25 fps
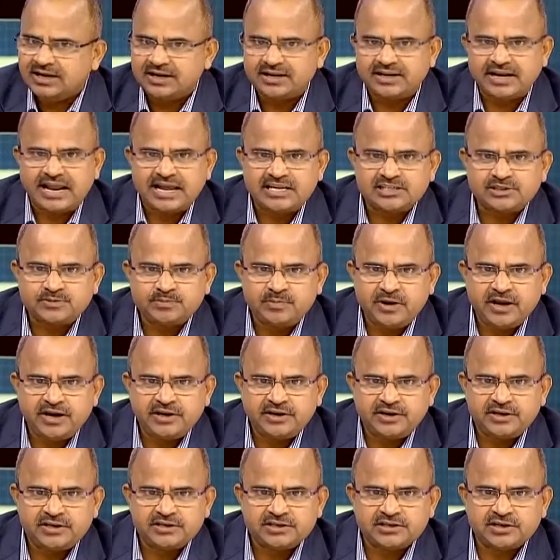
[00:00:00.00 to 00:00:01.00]

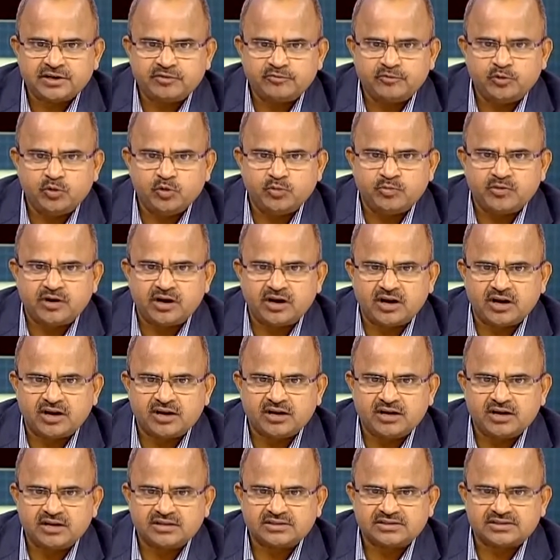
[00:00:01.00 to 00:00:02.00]
Transplantation of Human
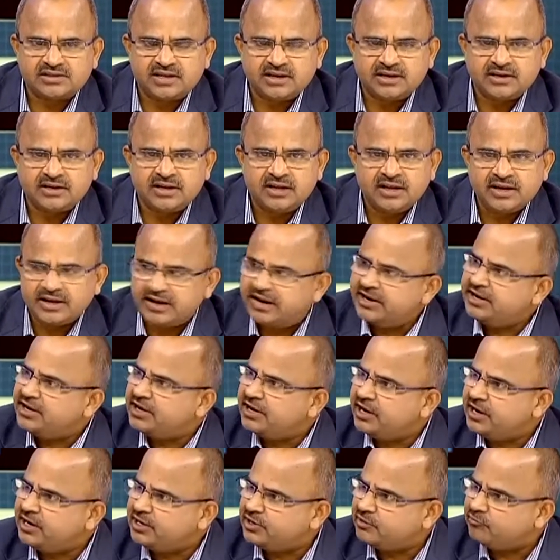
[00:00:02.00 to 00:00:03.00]
Organs Act
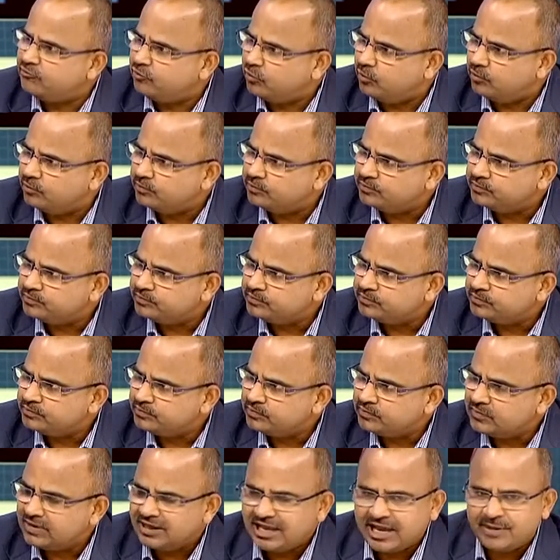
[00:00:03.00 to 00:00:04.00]
1994,
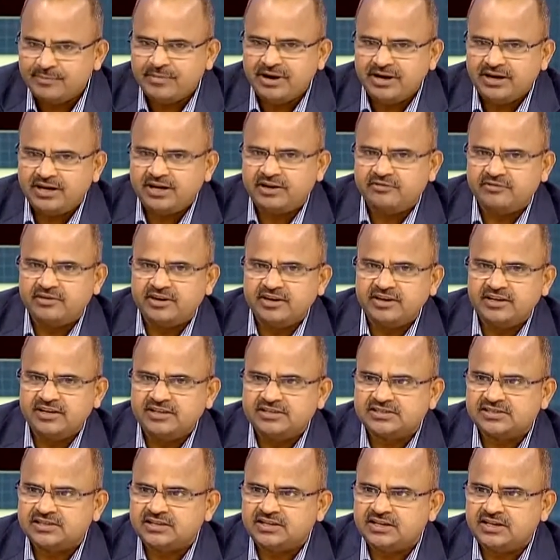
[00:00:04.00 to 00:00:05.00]
amended very
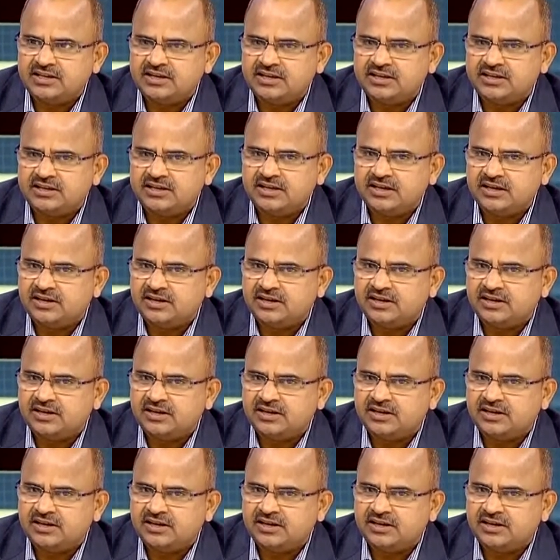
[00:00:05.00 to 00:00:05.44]
recently in the